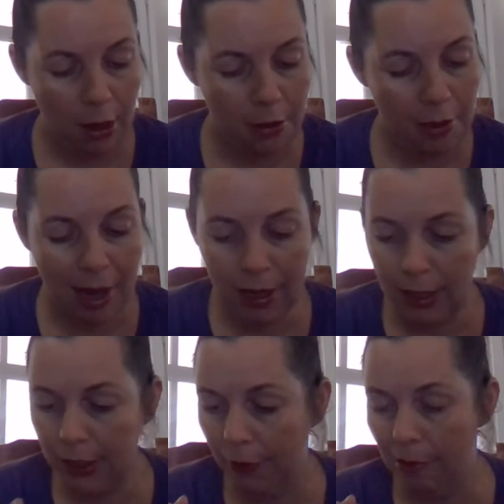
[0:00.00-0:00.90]
That
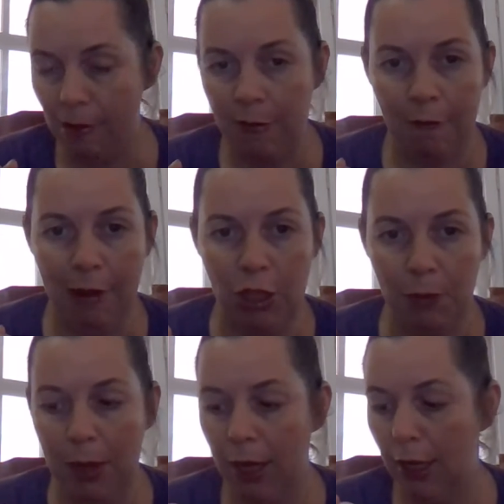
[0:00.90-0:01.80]
is Forever
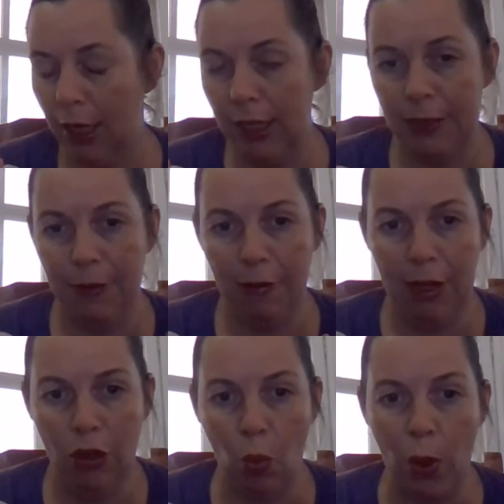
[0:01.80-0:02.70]
Frangipani. It's very
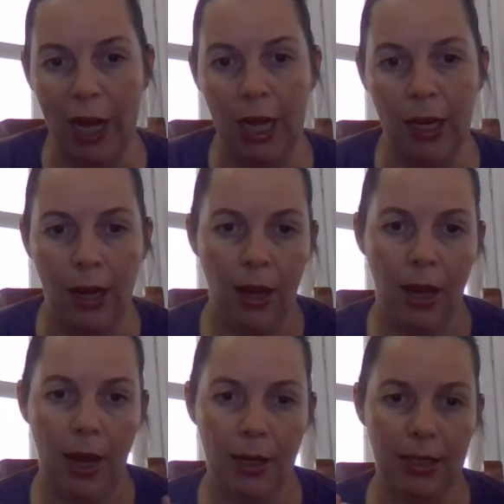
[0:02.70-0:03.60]
green,
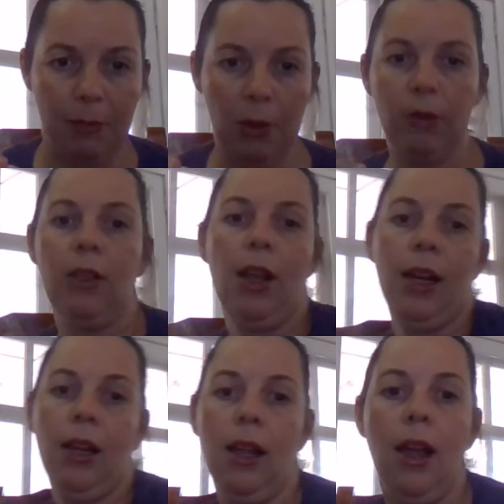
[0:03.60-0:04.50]
and it smells
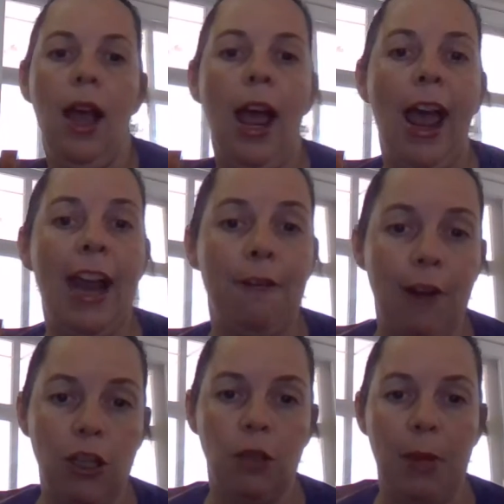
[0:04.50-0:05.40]
like a
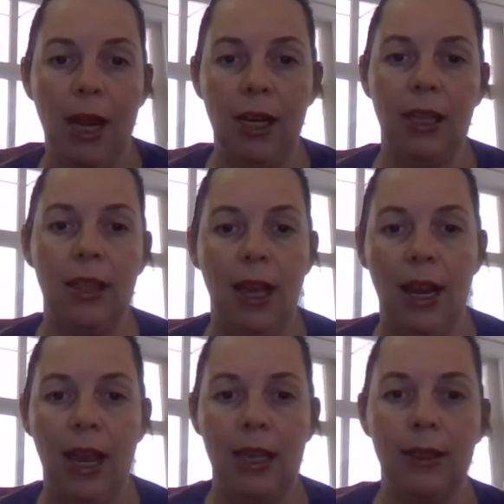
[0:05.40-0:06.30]
frangipani that
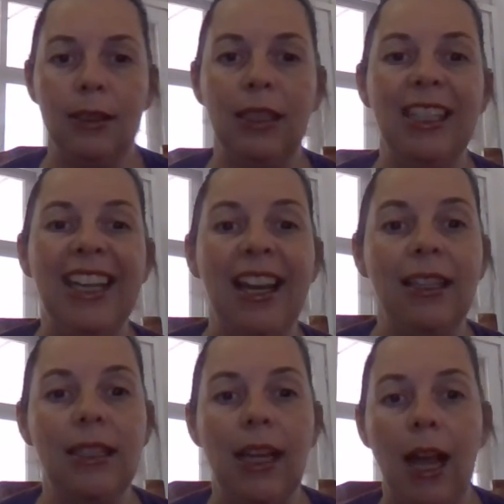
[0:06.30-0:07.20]
has
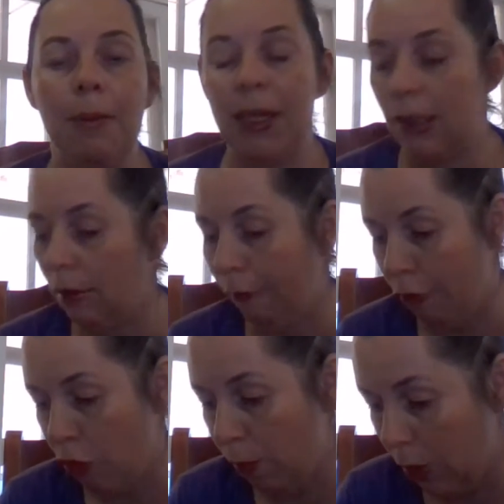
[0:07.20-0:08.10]
yet to come into
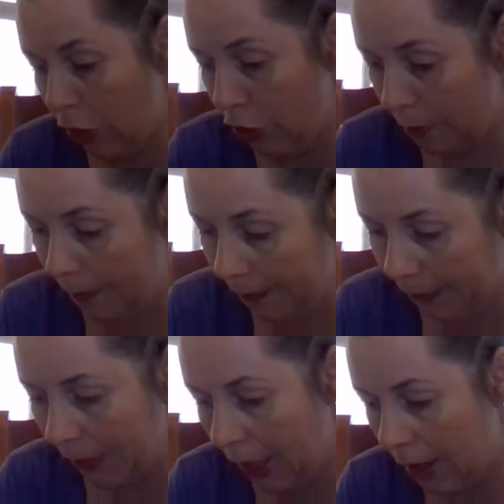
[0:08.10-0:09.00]
full bloom.
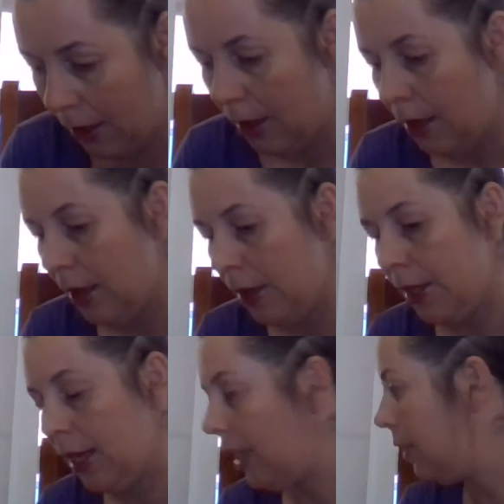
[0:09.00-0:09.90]

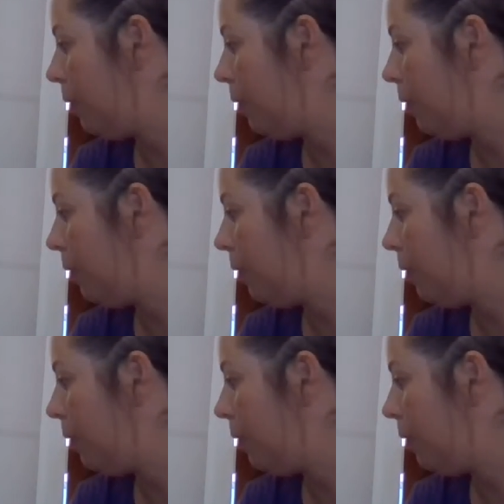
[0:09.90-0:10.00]
The next